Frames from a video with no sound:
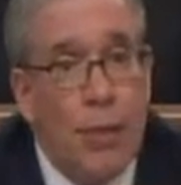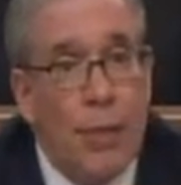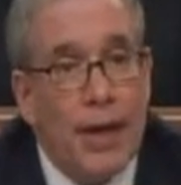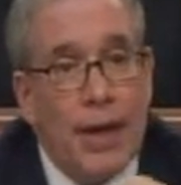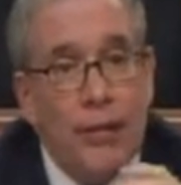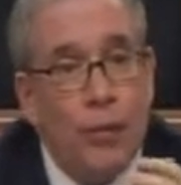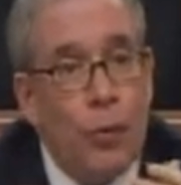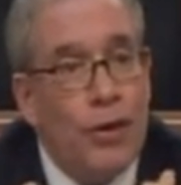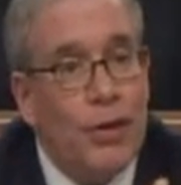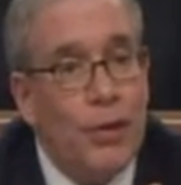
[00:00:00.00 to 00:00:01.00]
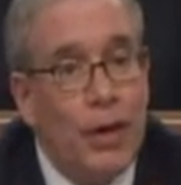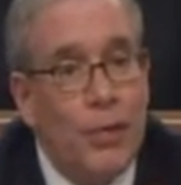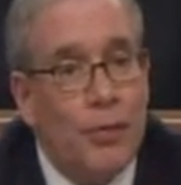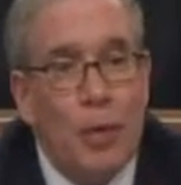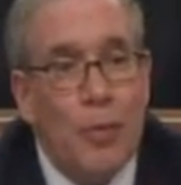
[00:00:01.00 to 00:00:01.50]
But here's what we can do to
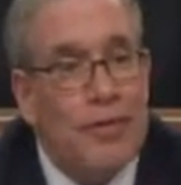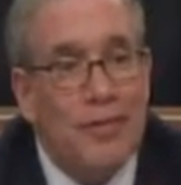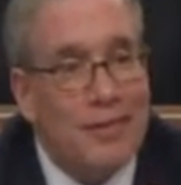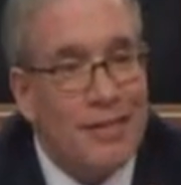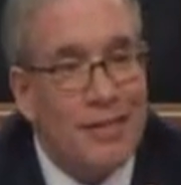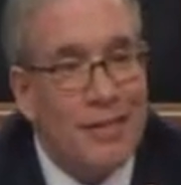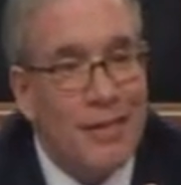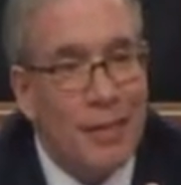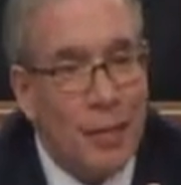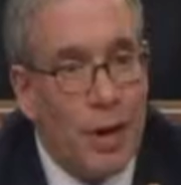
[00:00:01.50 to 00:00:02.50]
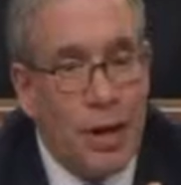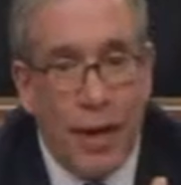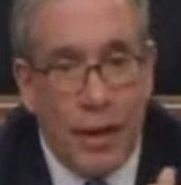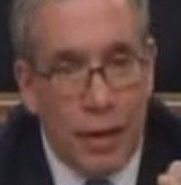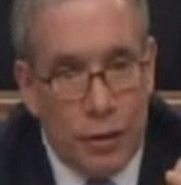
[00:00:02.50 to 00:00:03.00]
help small businesses, right?
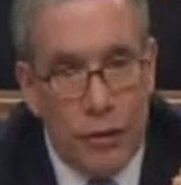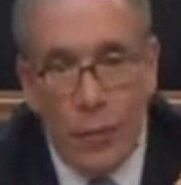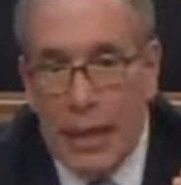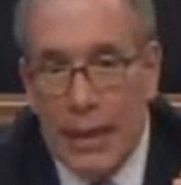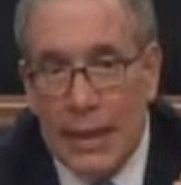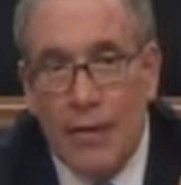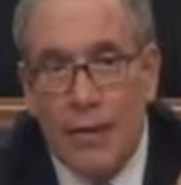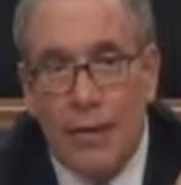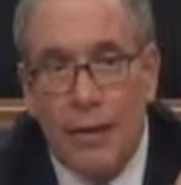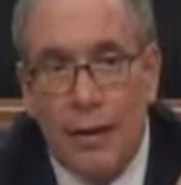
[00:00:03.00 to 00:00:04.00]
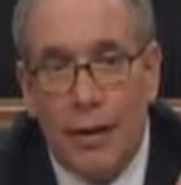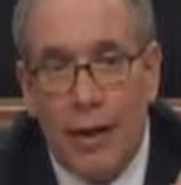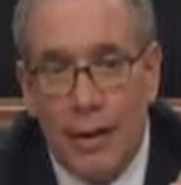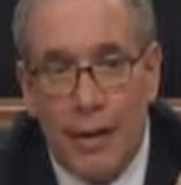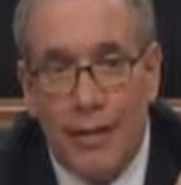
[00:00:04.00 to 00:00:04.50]
And you've been a leader
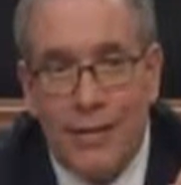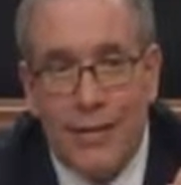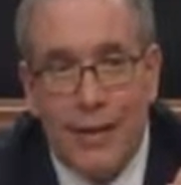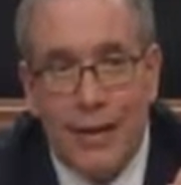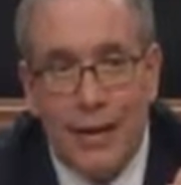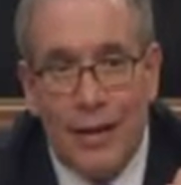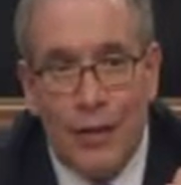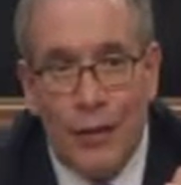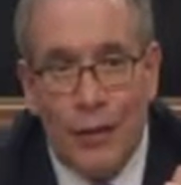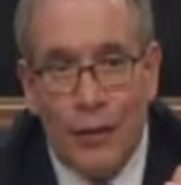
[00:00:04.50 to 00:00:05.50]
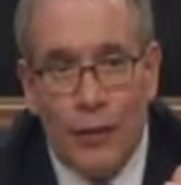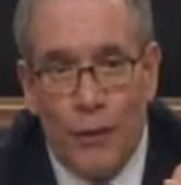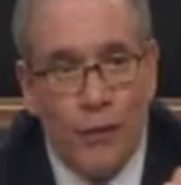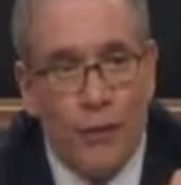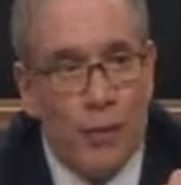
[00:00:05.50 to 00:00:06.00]
in this in your
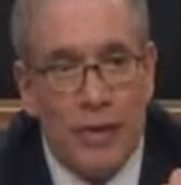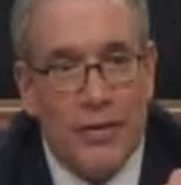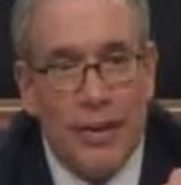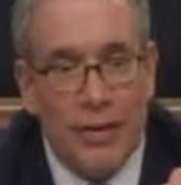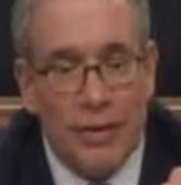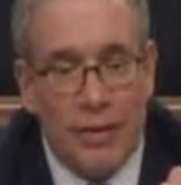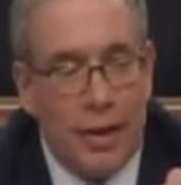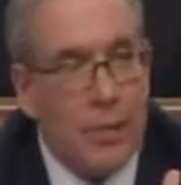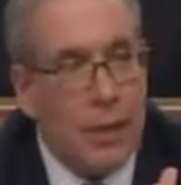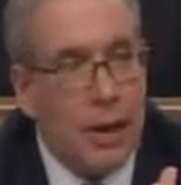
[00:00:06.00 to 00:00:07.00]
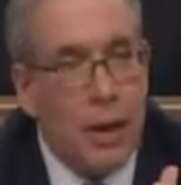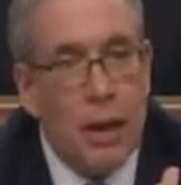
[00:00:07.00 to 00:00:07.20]
first few months in the Assembly.